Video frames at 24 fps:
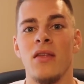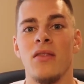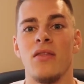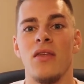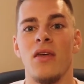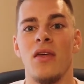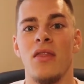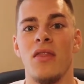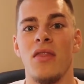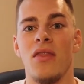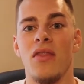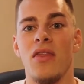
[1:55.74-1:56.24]

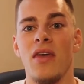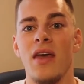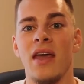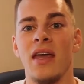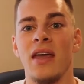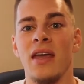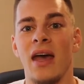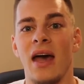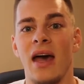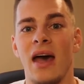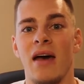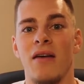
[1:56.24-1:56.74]
then
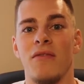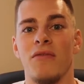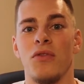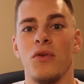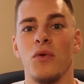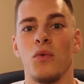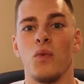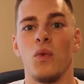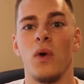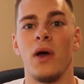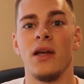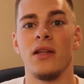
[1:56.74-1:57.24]
they have
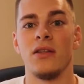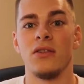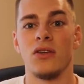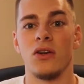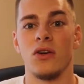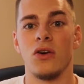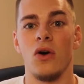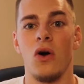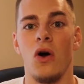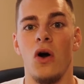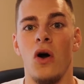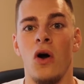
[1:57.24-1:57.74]
the right to
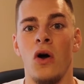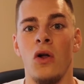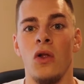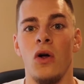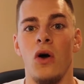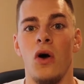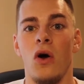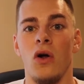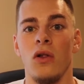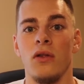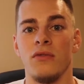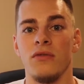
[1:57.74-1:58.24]
call
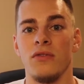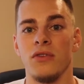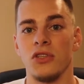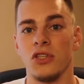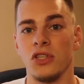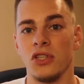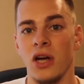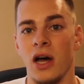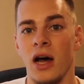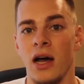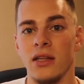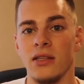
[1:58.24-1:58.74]
all of the
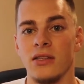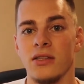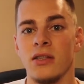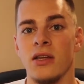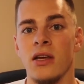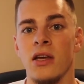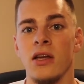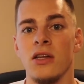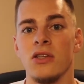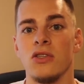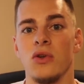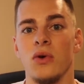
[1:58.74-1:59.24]

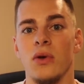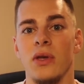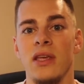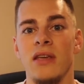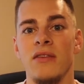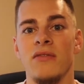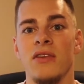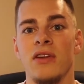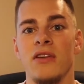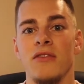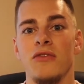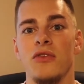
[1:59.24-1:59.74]
shots. So
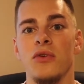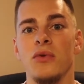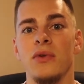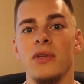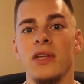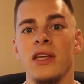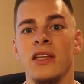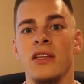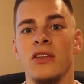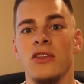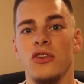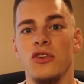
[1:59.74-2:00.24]
even if you
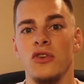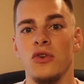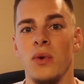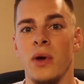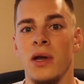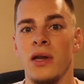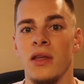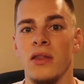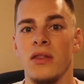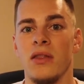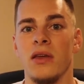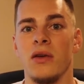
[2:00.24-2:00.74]
didn't do
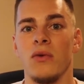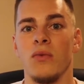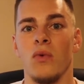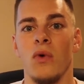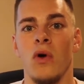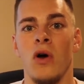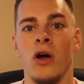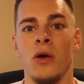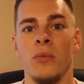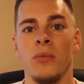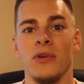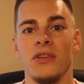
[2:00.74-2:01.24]
anything
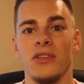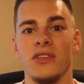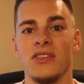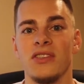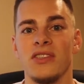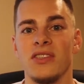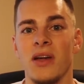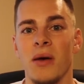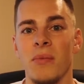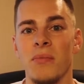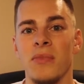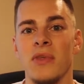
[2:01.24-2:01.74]
wrong, but
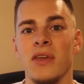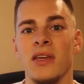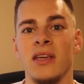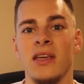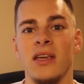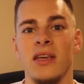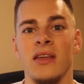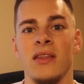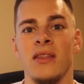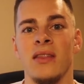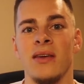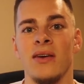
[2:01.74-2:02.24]
something
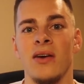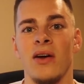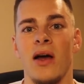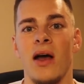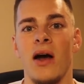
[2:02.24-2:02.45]
in their